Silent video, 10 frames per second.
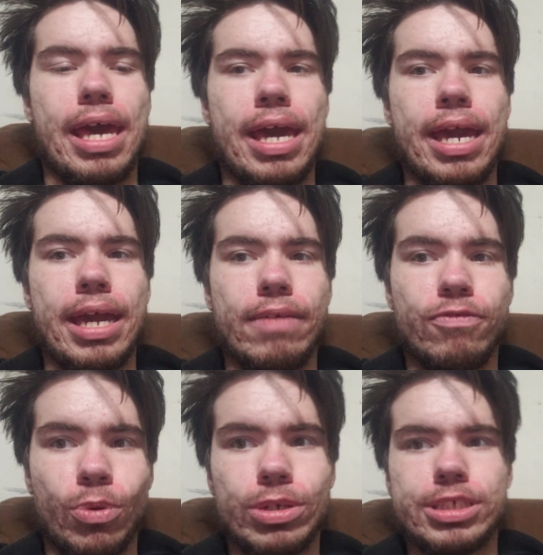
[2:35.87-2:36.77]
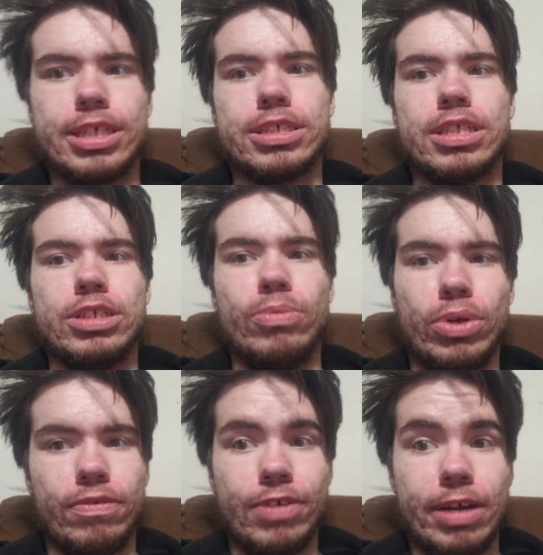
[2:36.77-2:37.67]
a 4.6 than you
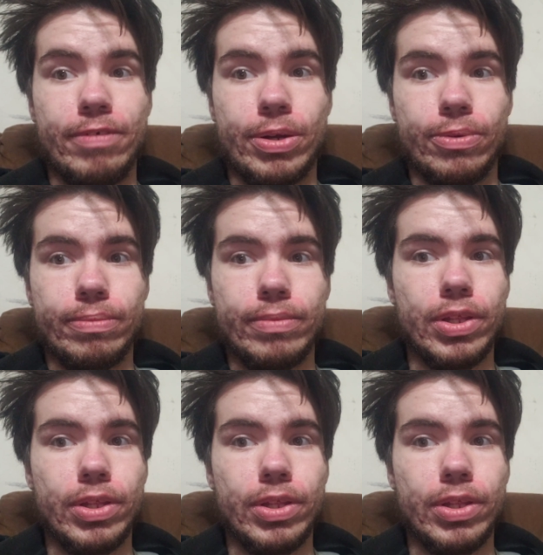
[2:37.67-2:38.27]
would a 5.0.